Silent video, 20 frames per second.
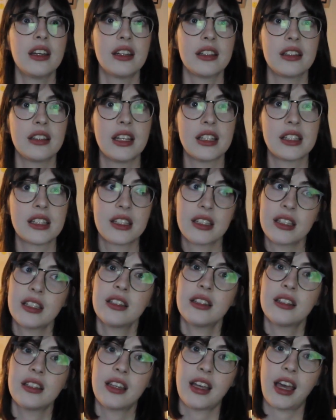That's
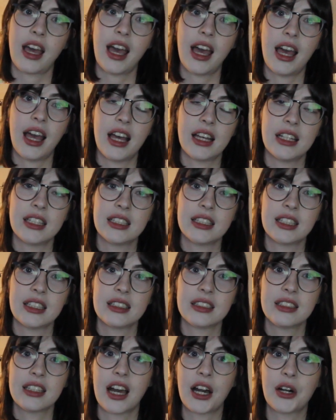it and
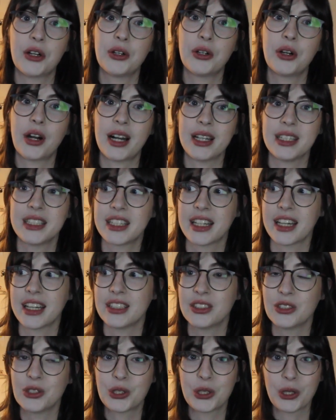now I
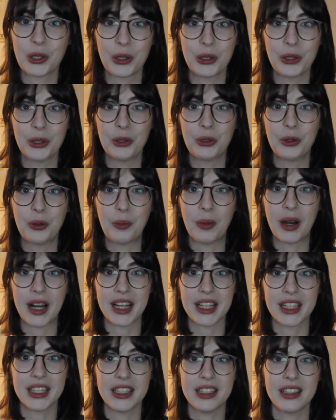can show you
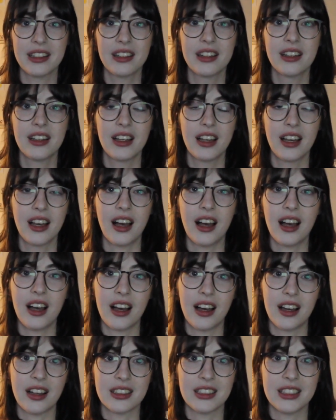my
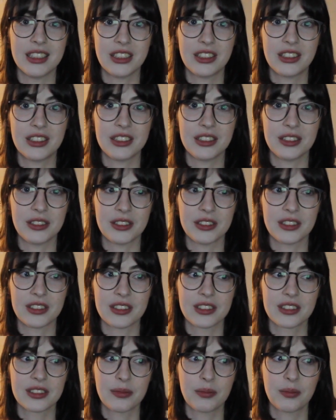uh,
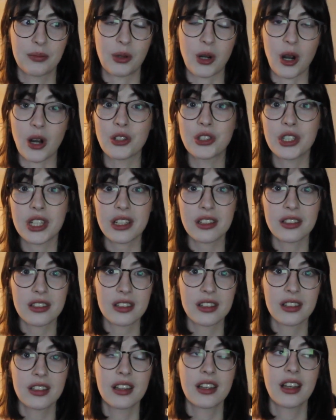knitting
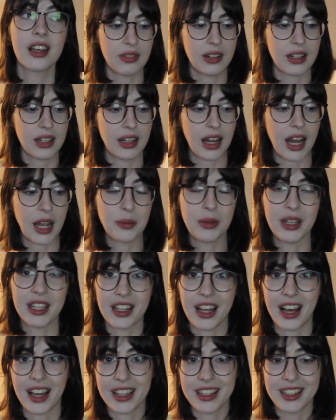projects. I mean,
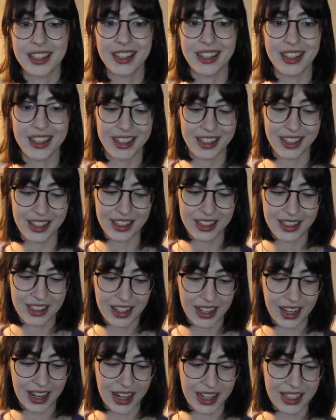I
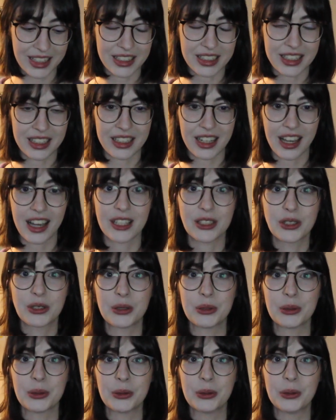I had
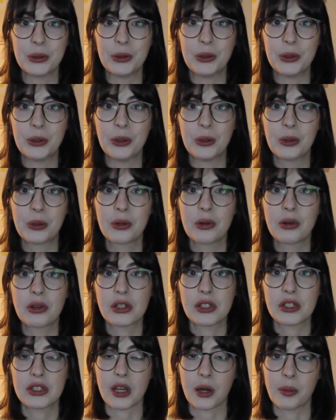to
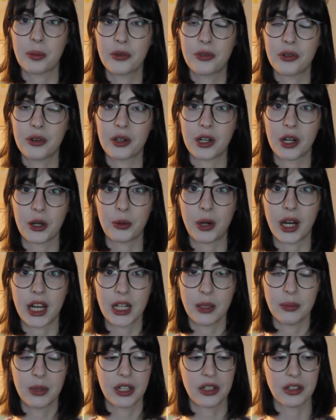stop for a
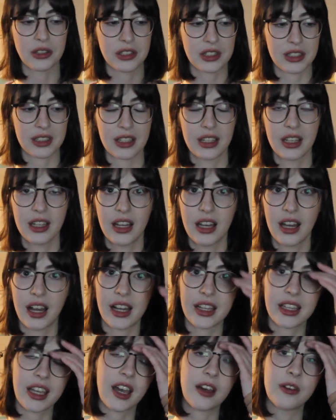while because
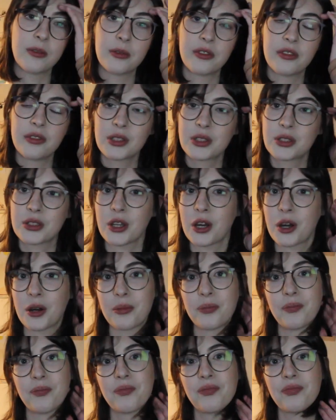I have
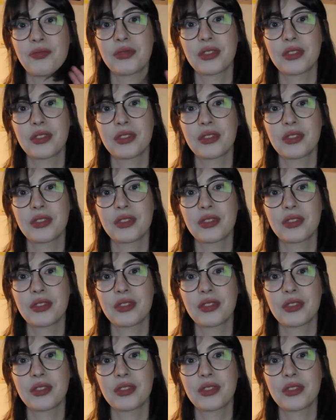some